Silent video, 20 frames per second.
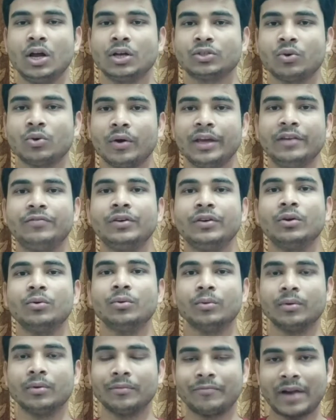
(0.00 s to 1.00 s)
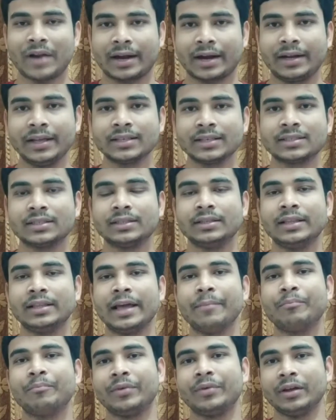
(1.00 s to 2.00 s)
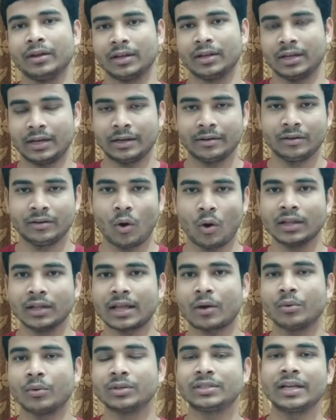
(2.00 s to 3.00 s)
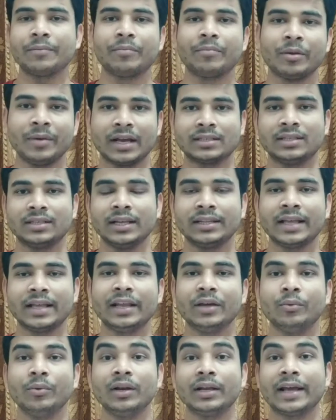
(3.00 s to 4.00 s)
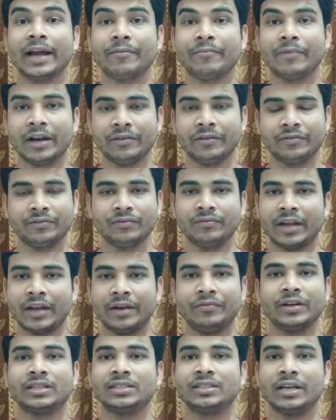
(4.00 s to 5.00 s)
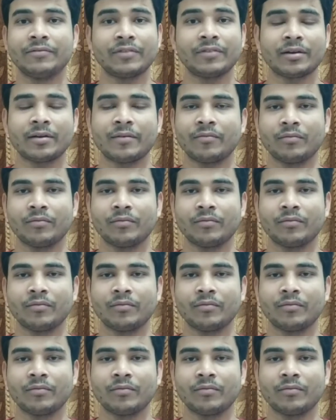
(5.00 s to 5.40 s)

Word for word: So if you practice them uh, all the question previously, then you will get benef benefits, different type,